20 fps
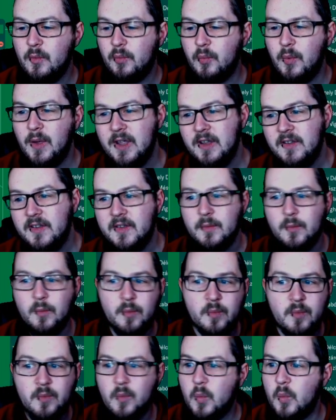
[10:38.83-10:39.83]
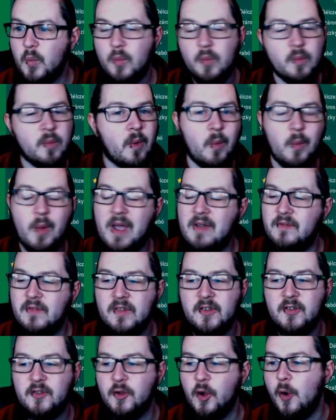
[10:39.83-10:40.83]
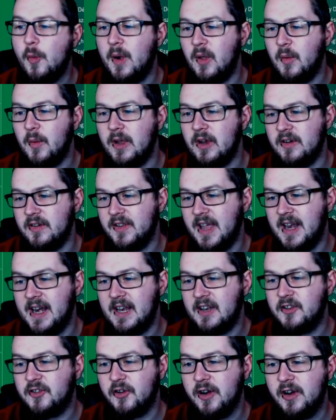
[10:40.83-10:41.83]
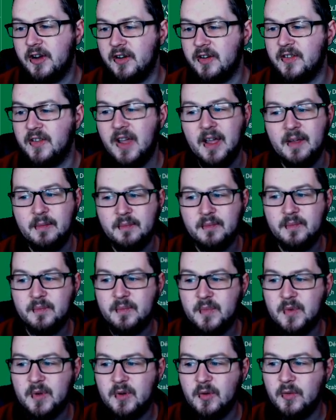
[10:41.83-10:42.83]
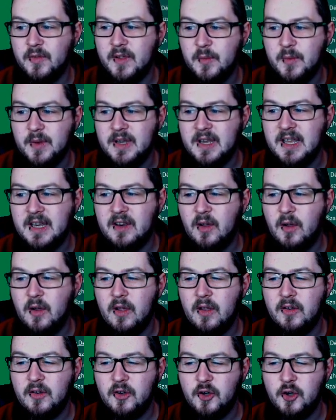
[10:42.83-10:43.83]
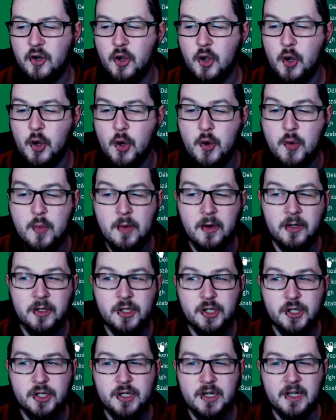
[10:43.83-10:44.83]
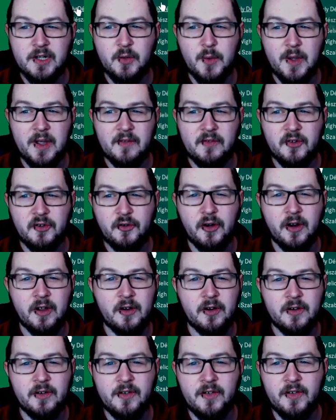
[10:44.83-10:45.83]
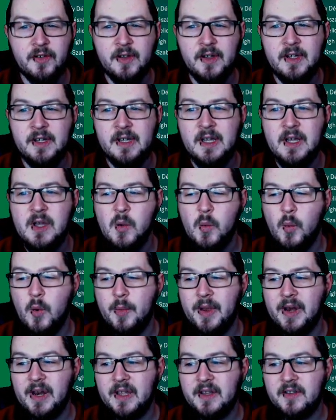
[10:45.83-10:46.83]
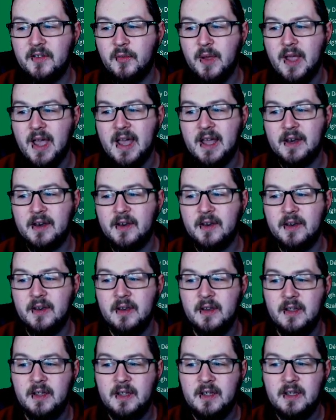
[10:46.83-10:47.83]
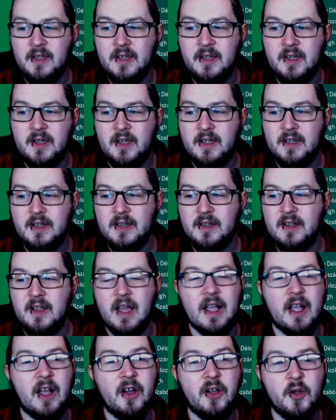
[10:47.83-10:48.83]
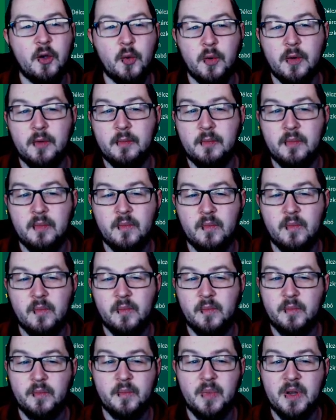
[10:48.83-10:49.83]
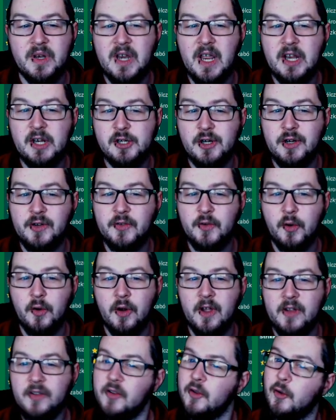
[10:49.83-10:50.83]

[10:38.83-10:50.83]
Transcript: Wings, we have so many wingers. And then strikers, I don't think we need too much in the way of strikers. Would be nice if we had a guy who would potentially score lots